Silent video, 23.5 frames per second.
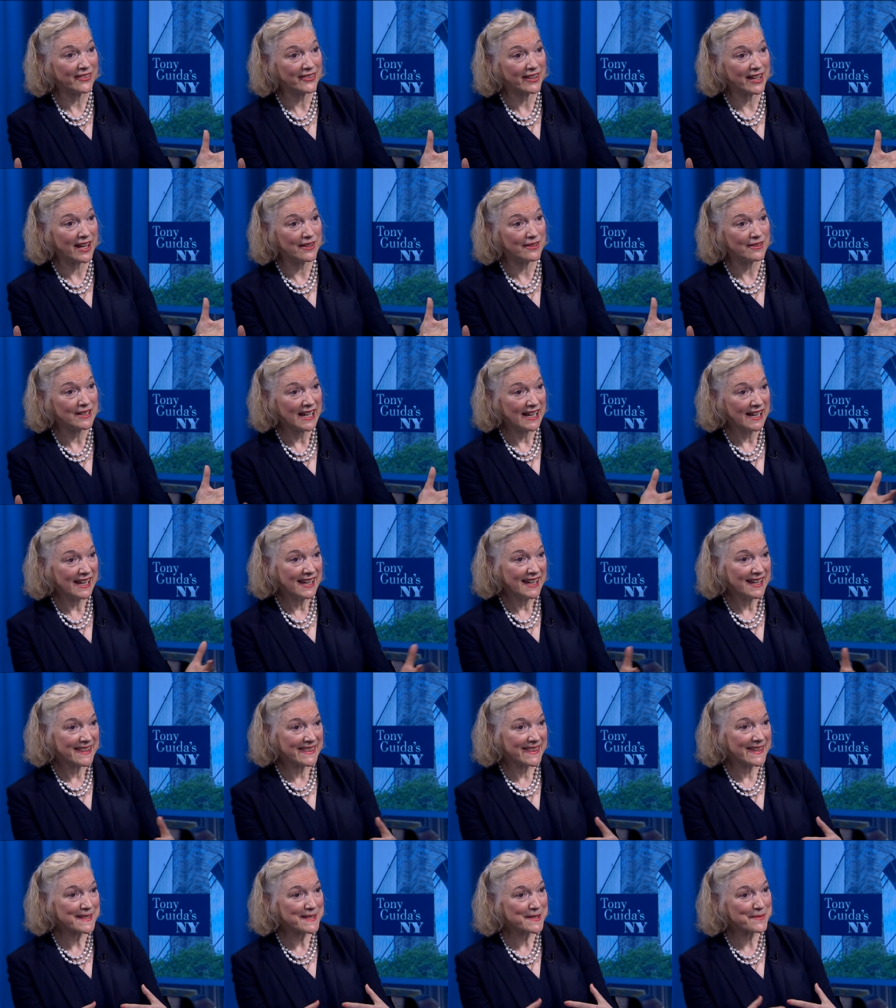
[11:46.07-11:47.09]
So
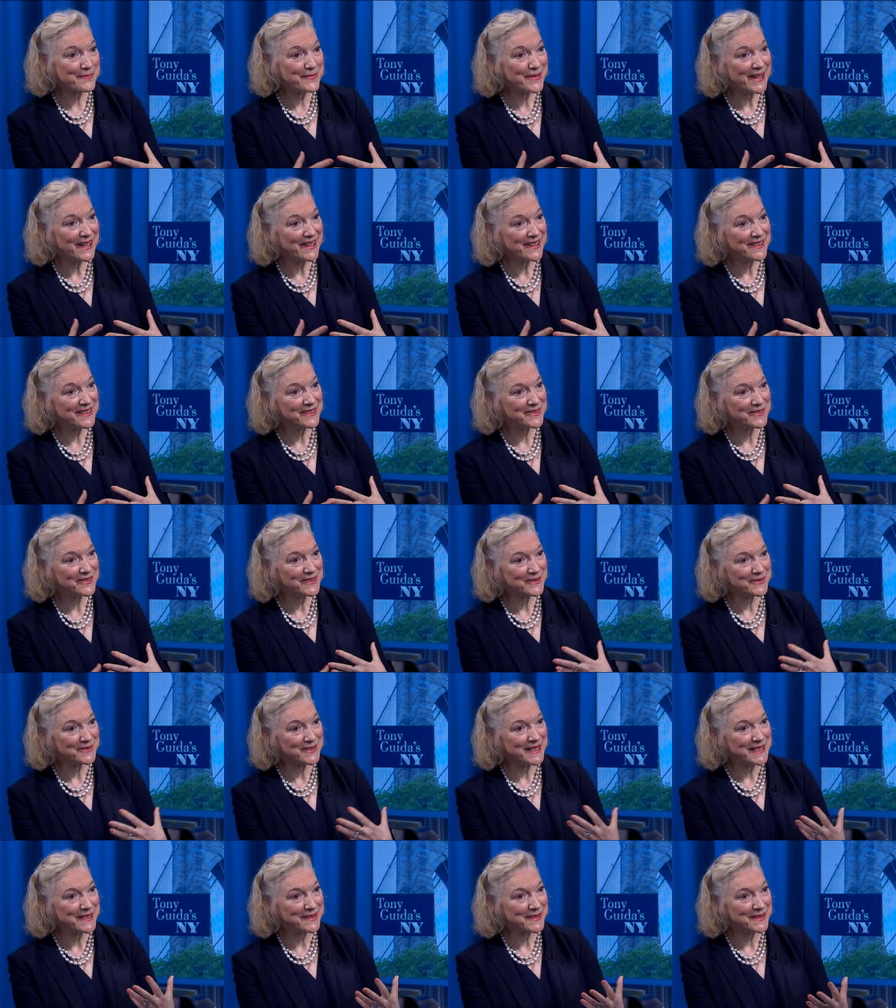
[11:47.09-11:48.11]
that's part of the
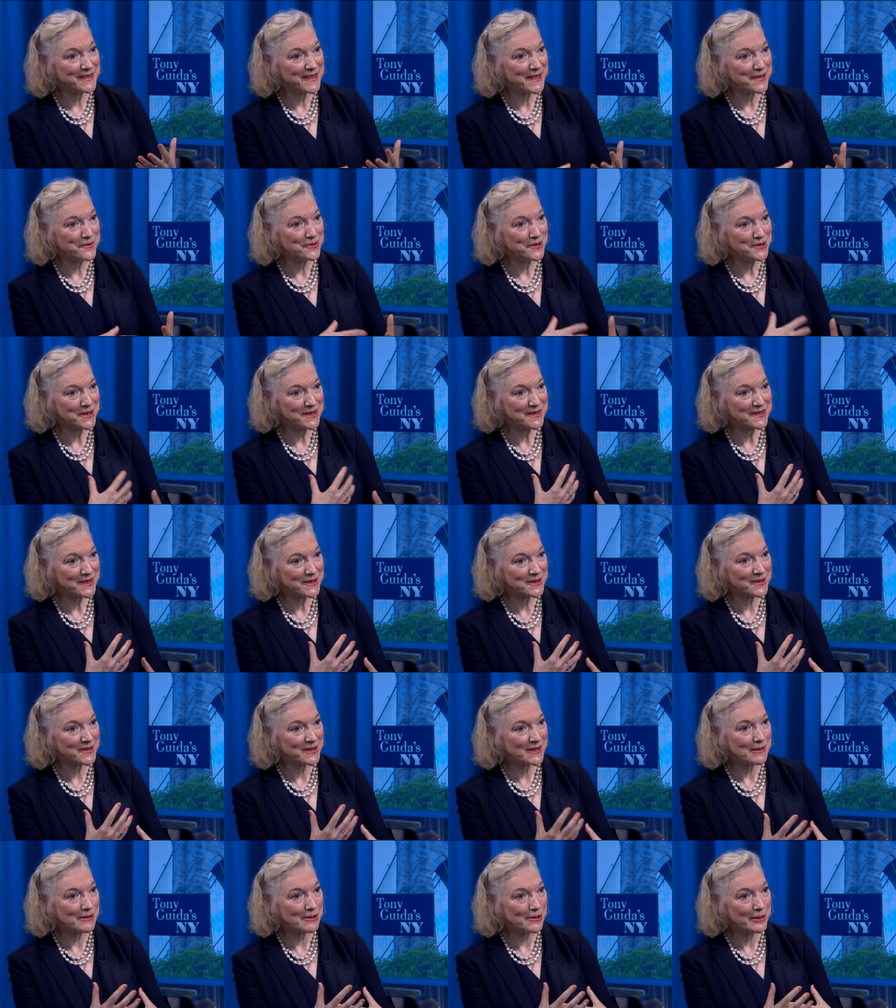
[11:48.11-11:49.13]
reason I wanted to
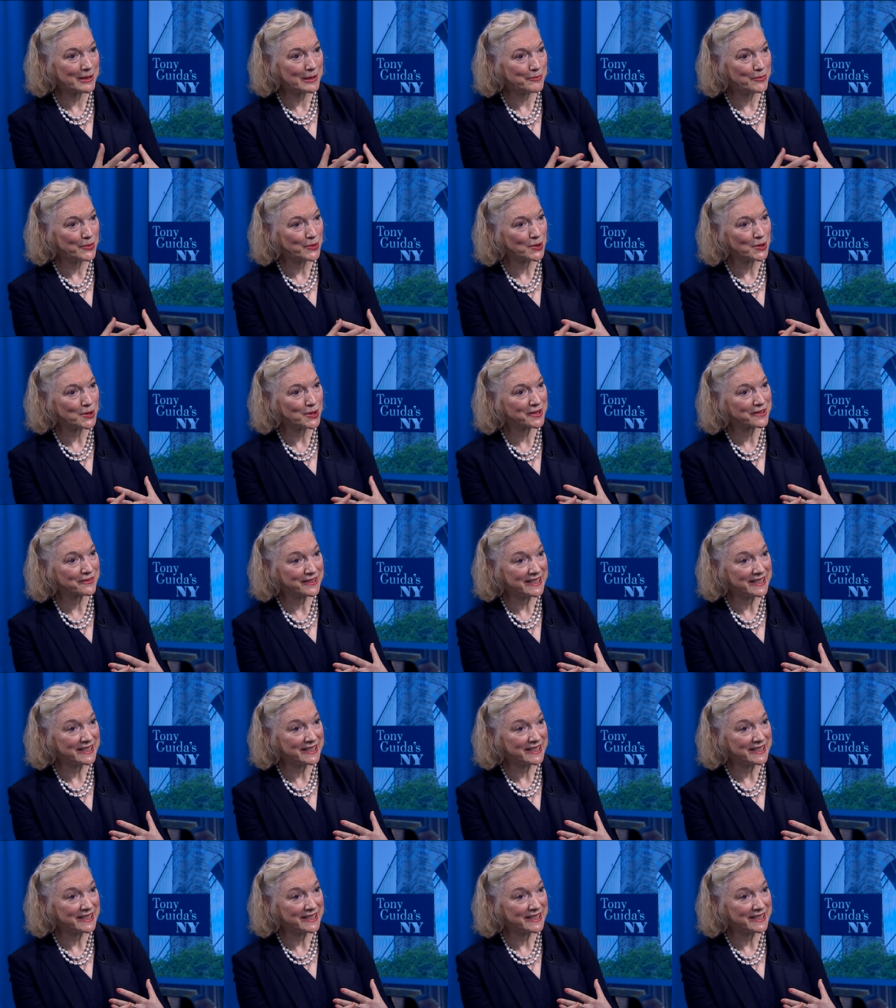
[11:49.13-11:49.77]
call the book